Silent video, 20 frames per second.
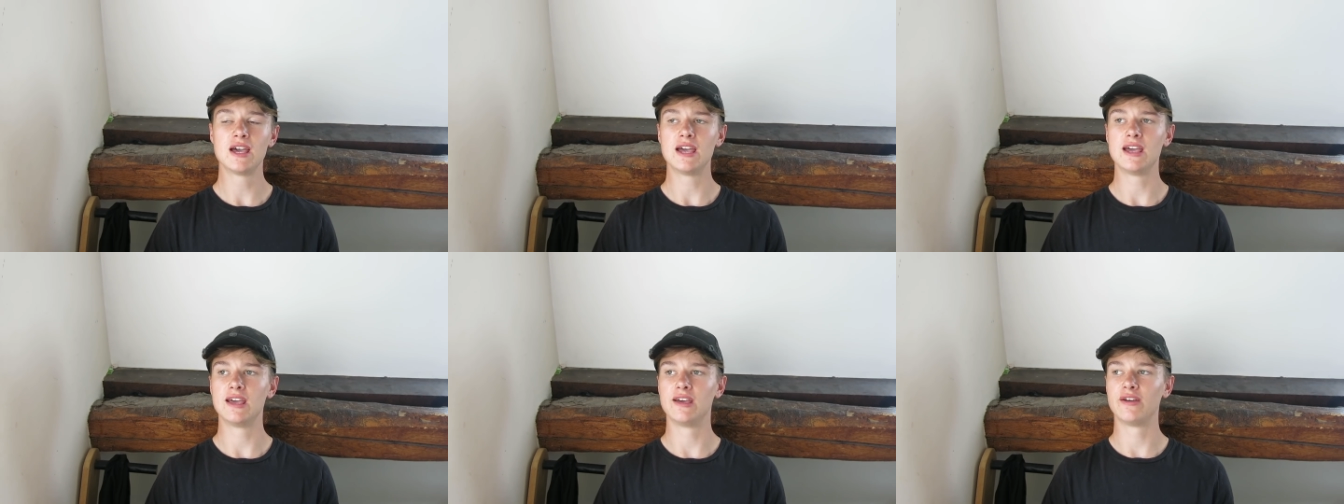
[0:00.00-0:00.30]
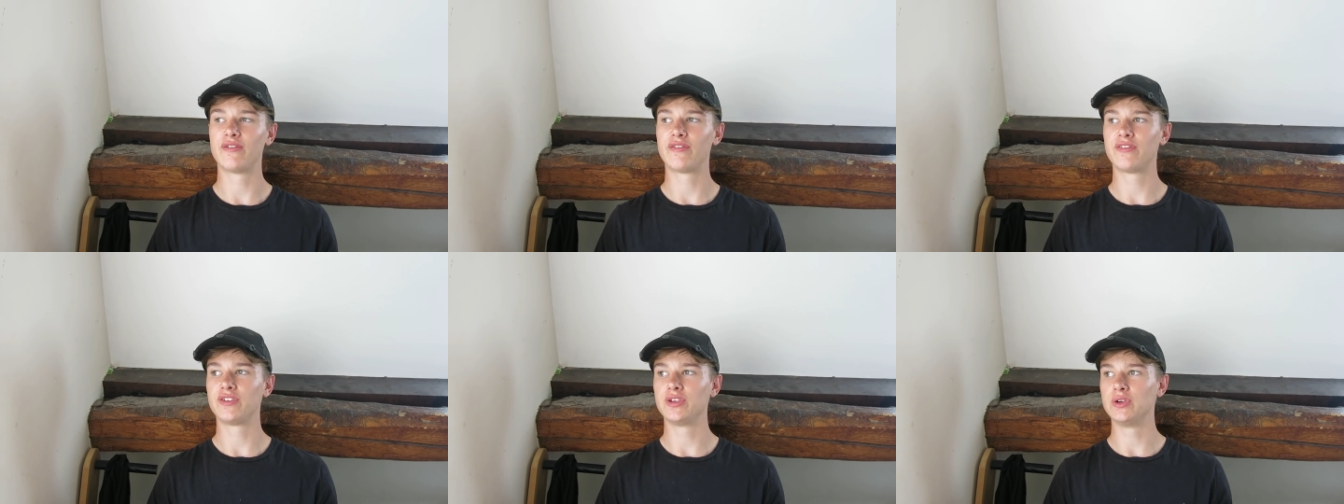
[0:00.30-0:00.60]

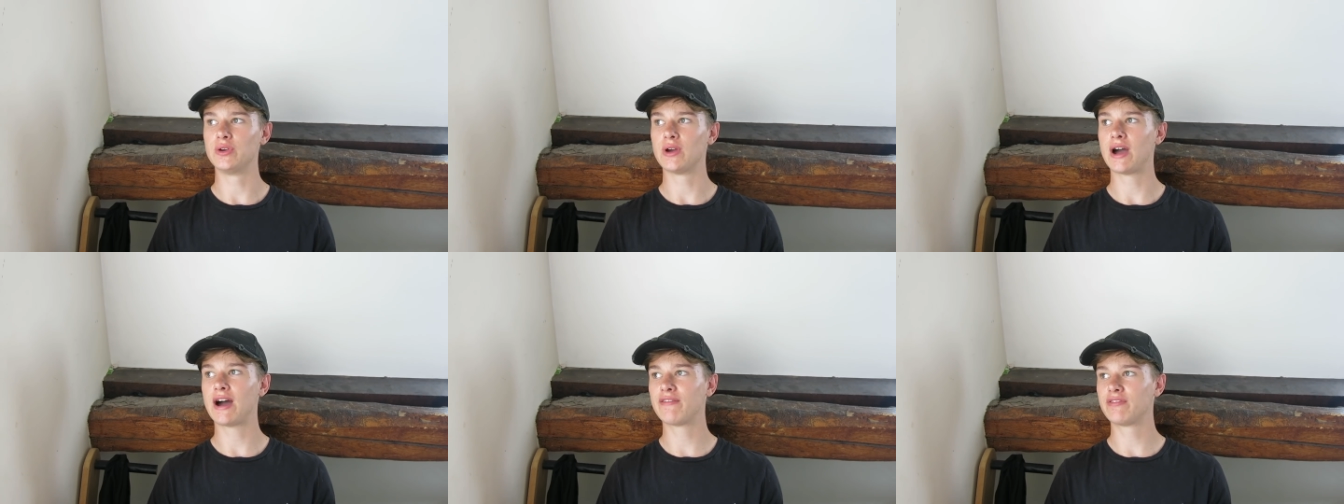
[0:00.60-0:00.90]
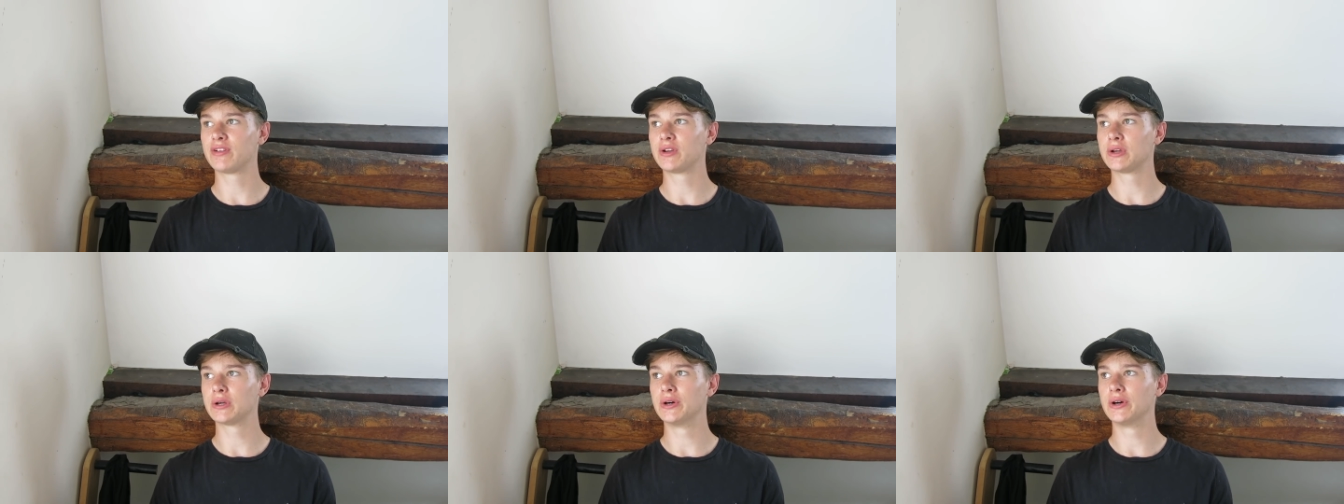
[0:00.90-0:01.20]
if you
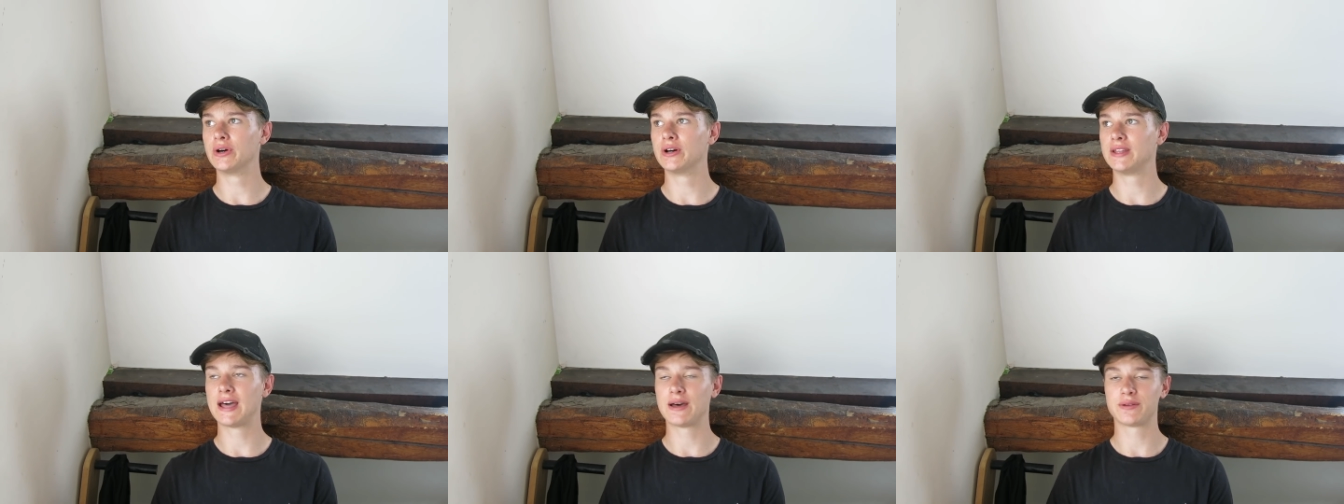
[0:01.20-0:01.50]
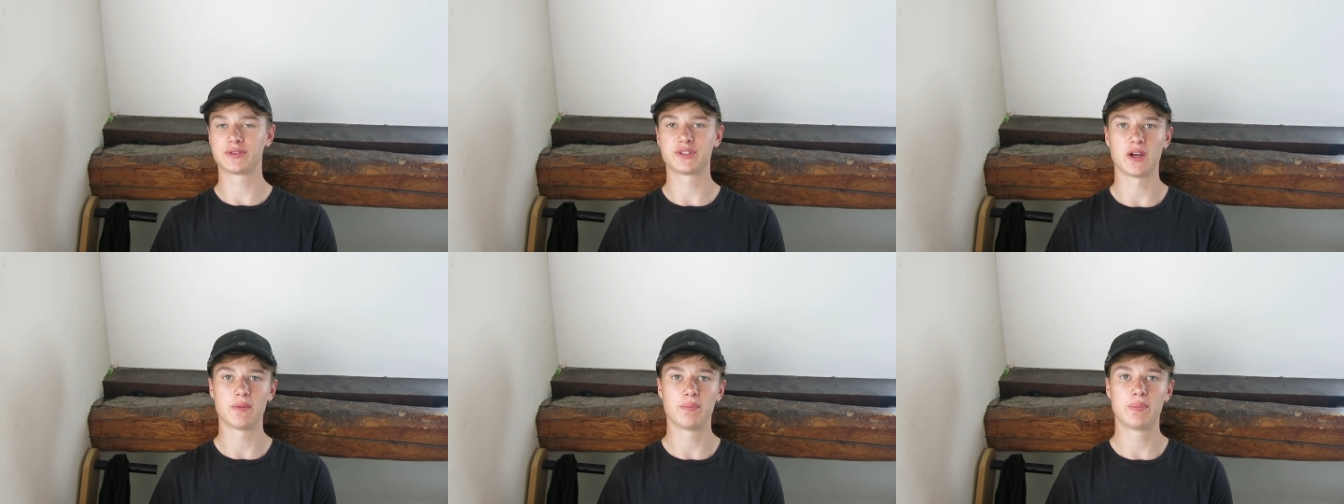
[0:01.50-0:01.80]
haven't got an
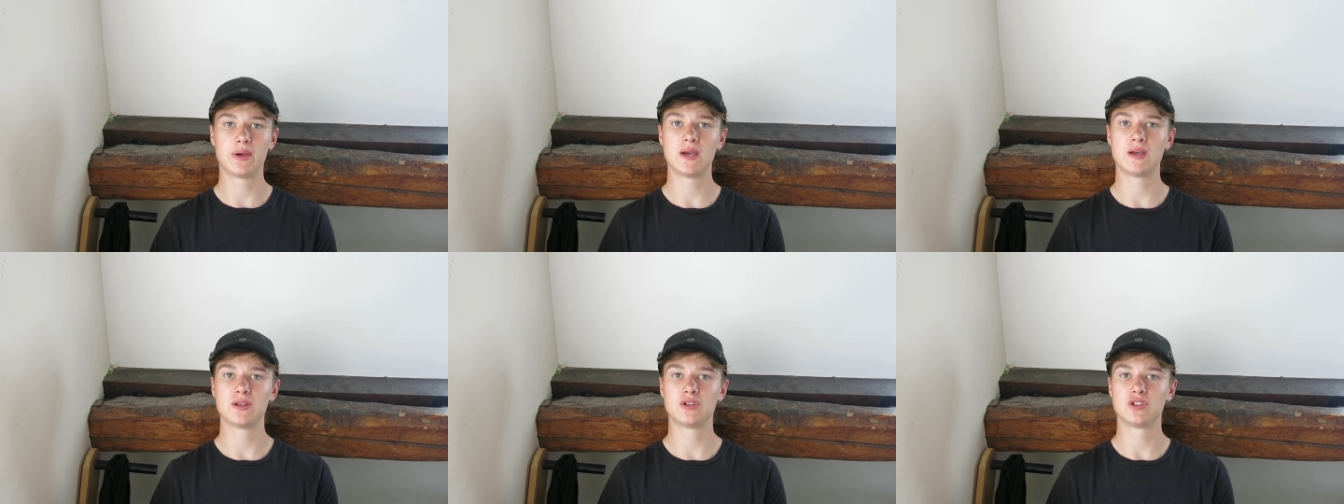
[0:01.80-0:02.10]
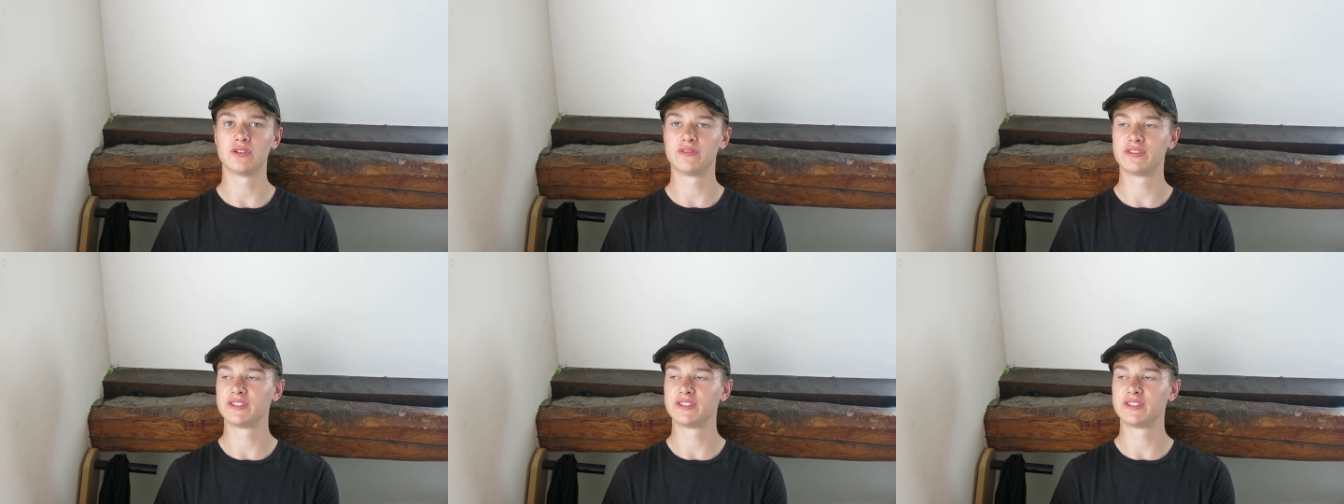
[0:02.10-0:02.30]
outside pitch or